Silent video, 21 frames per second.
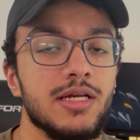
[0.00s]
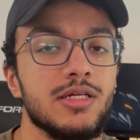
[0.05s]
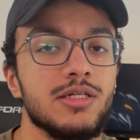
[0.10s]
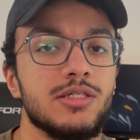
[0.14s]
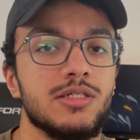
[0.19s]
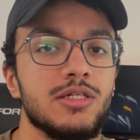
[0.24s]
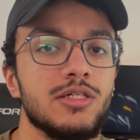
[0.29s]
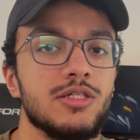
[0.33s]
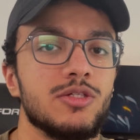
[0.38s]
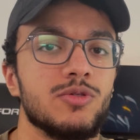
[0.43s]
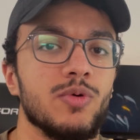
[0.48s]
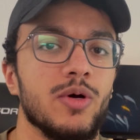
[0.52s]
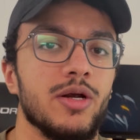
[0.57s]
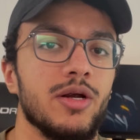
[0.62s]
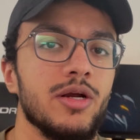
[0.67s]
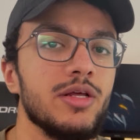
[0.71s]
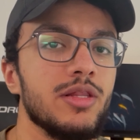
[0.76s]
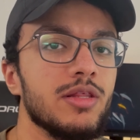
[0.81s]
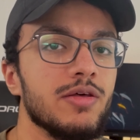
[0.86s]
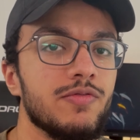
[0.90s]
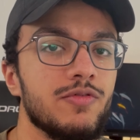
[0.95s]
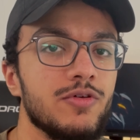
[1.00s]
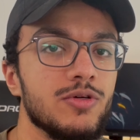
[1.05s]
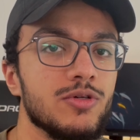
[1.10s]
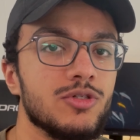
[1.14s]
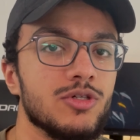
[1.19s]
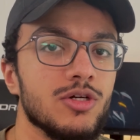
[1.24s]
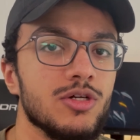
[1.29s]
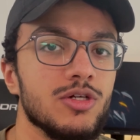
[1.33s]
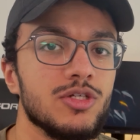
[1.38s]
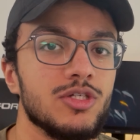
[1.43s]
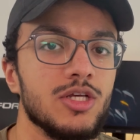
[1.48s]
instance where in the
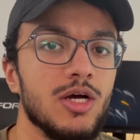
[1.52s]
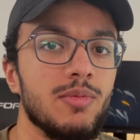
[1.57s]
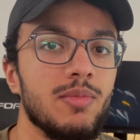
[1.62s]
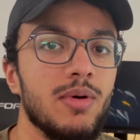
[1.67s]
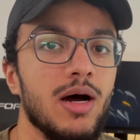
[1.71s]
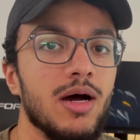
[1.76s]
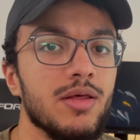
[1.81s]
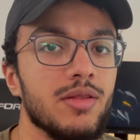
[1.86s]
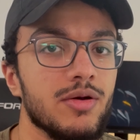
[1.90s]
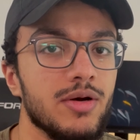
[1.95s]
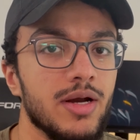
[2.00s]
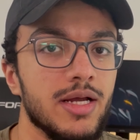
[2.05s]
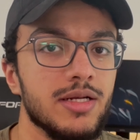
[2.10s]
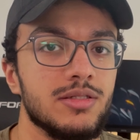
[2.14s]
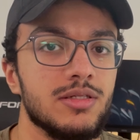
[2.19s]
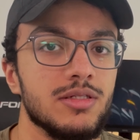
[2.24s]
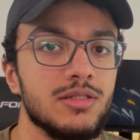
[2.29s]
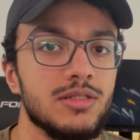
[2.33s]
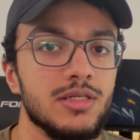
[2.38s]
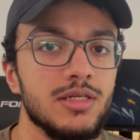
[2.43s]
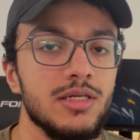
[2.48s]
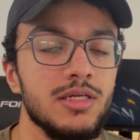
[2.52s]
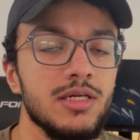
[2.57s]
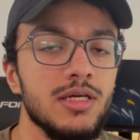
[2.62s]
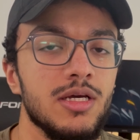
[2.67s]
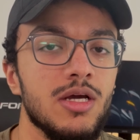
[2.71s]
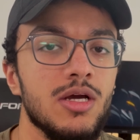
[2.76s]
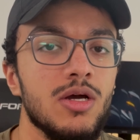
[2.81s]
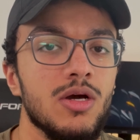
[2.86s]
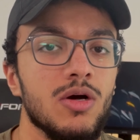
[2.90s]
future some other entity